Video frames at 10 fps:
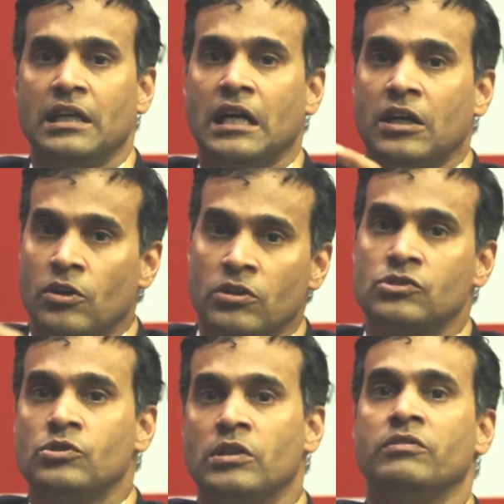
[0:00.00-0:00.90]

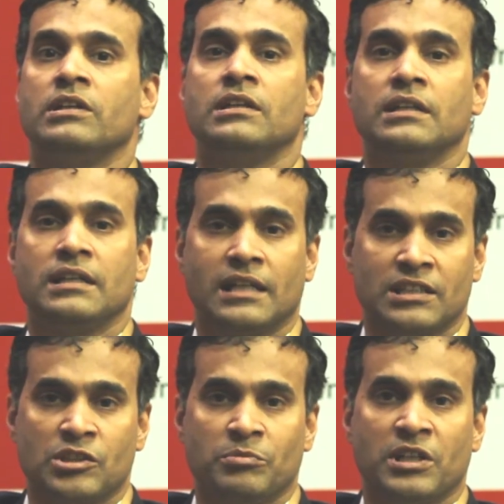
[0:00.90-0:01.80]
across to our
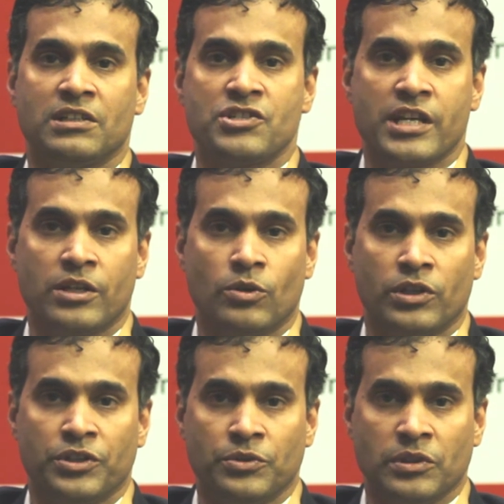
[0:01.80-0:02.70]
customer and
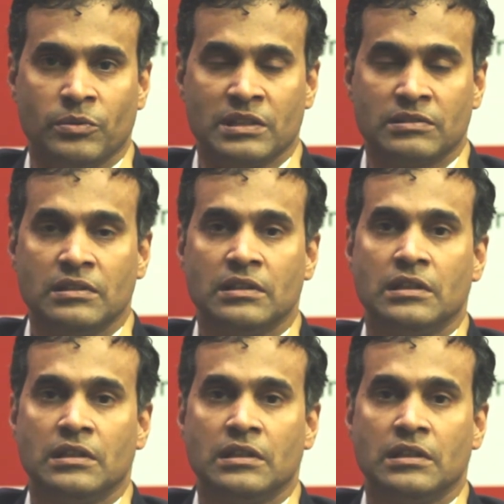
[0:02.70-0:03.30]
stakeholder universe.